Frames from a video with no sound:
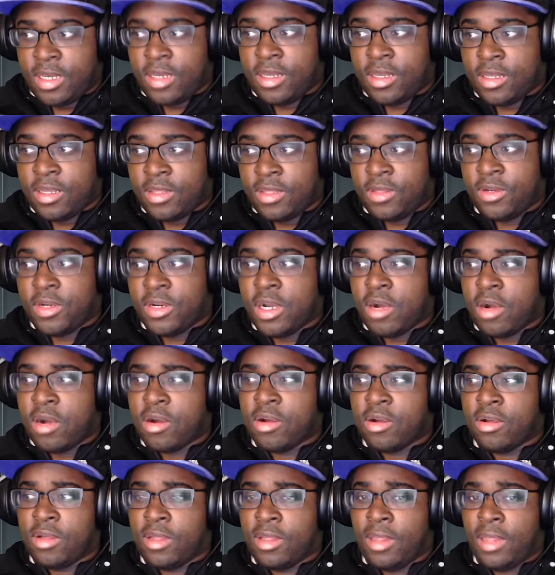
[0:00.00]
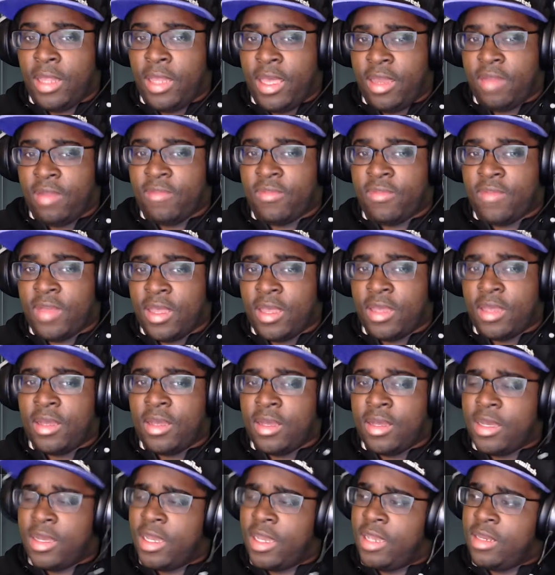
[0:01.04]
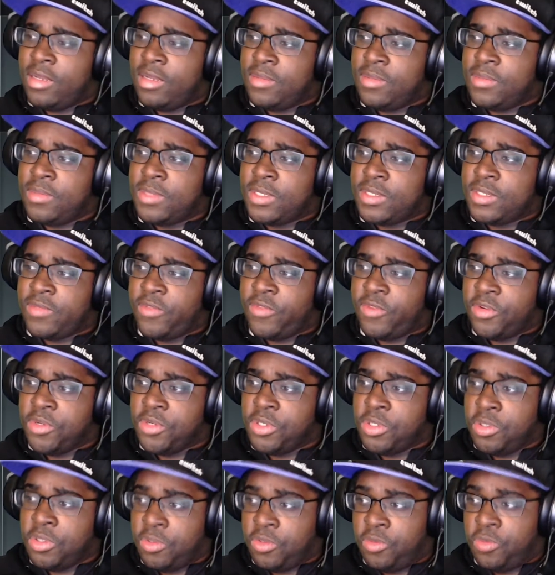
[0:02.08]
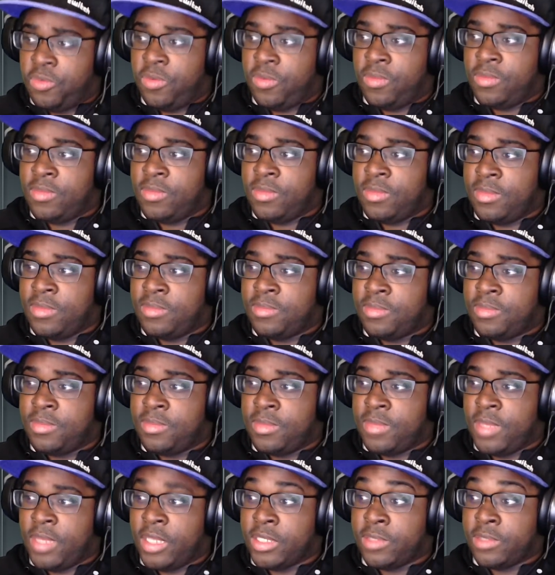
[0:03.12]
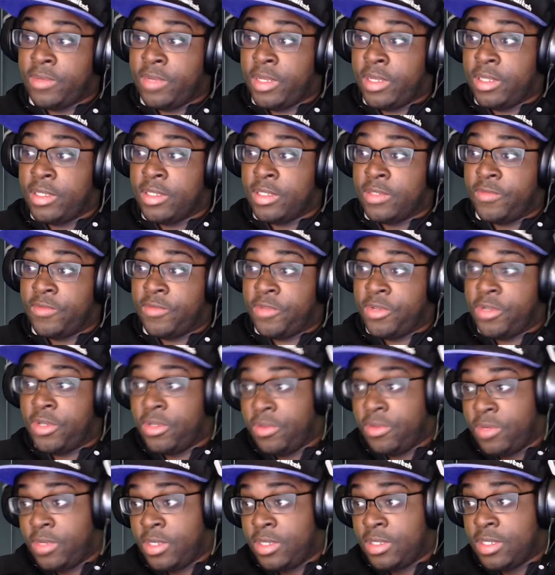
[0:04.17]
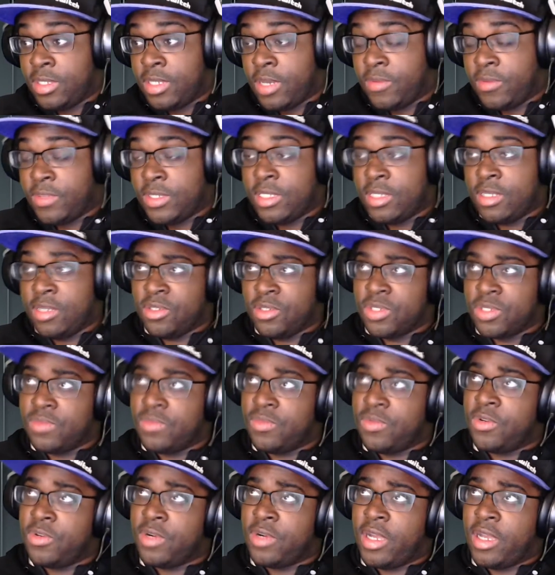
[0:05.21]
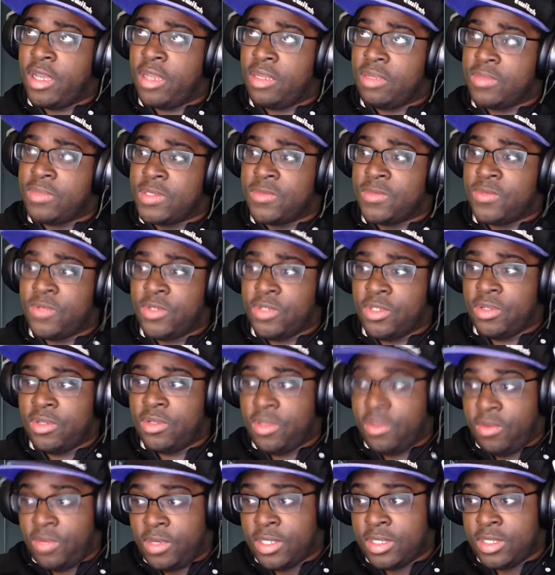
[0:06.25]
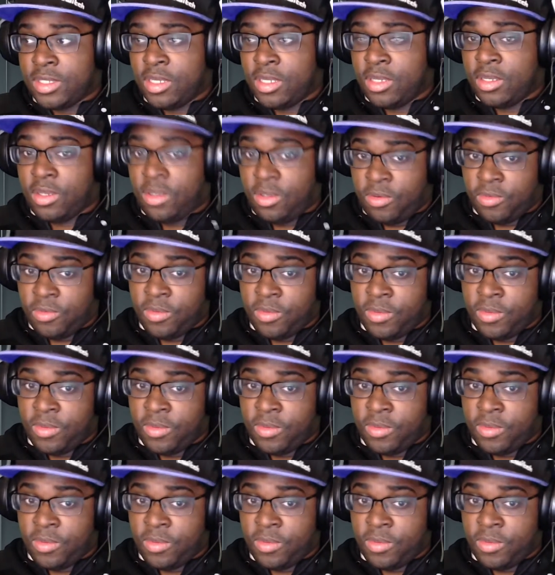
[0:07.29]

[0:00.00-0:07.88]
There are a lot of items for you as well as for your units. I would say there's more items for your units than you.